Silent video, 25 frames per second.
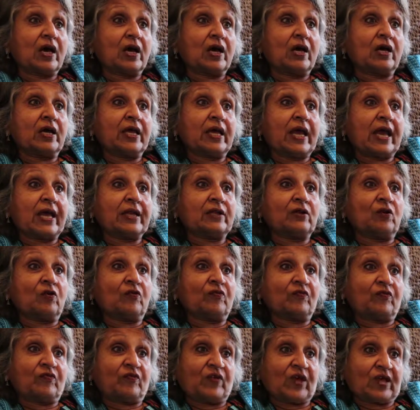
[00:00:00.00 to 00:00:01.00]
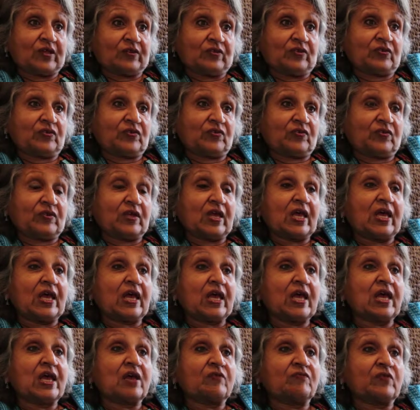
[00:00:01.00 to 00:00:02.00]
an offense
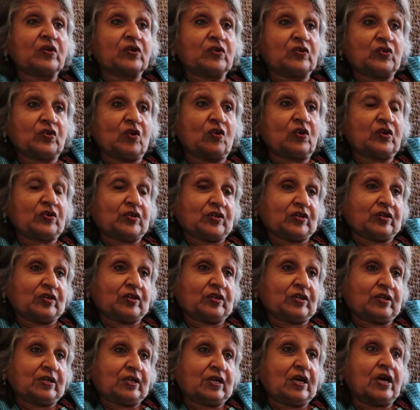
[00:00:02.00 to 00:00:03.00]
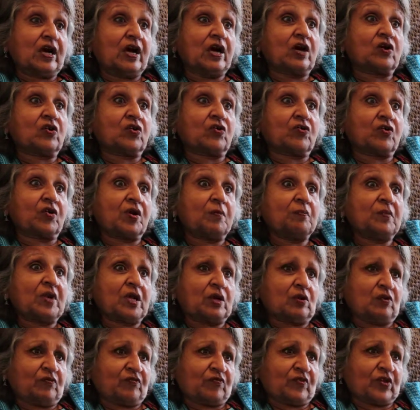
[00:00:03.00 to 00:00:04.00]
if a doctor, a
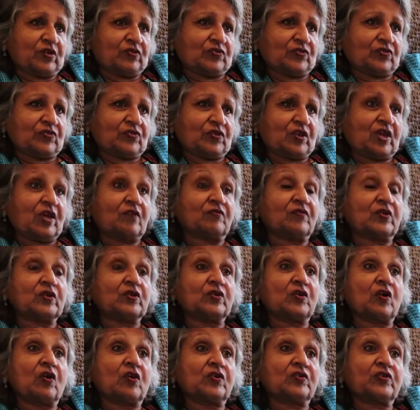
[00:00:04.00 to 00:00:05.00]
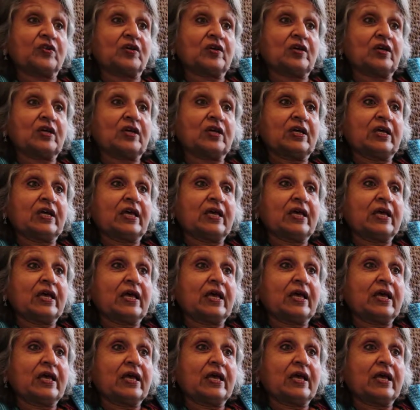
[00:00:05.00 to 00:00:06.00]
criminal offense, if a doctor
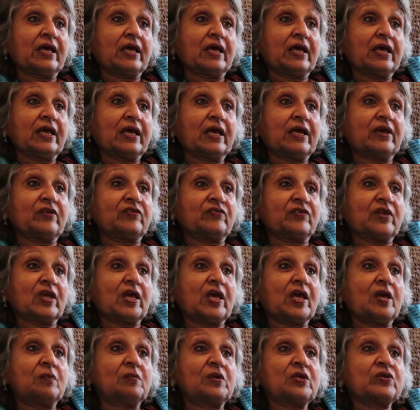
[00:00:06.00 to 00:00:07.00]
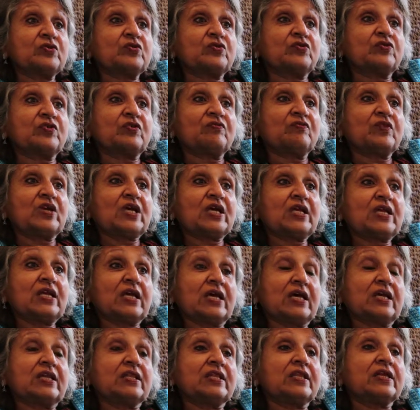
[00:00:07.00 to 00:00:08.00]
is able to reveal
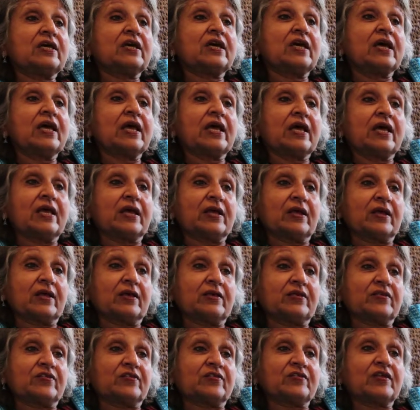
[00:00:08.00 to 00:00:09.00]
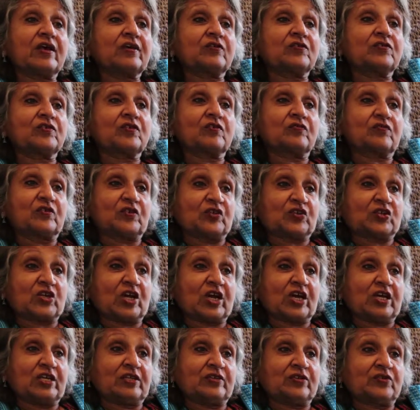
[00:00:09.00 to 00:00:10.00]
the sex of a
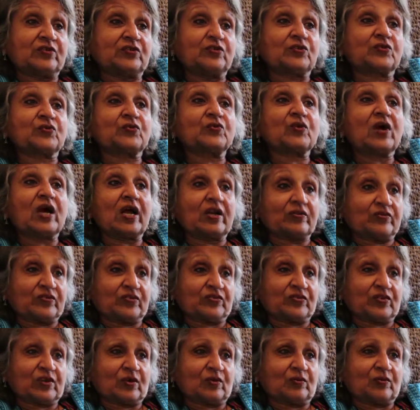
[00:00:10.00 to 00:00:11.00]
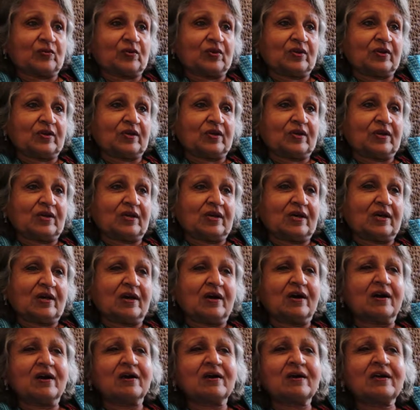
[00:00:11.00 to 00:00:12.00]
child through ultrasound.
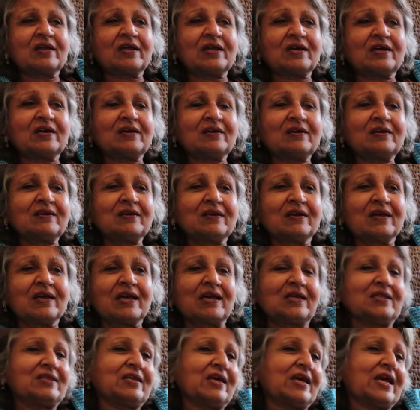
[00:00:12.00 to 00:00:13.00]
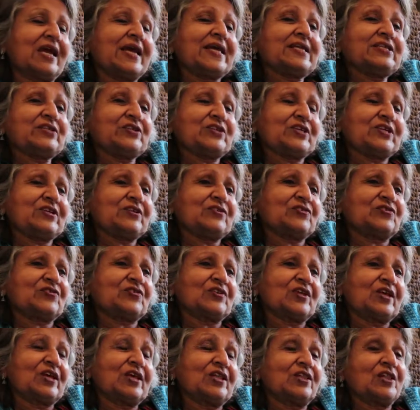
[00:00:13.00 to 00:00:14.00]
Earlier in the
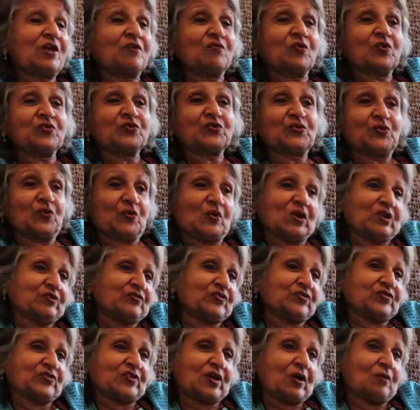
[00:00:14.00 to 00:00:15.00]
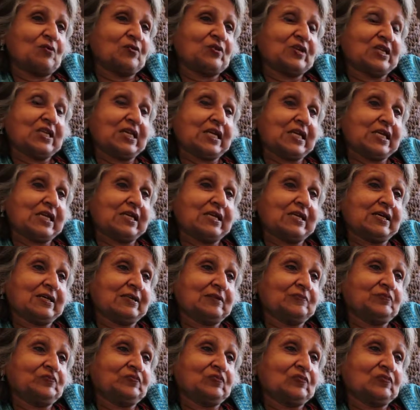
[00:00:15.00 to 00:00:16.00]
80s, there was no ultrasound in India,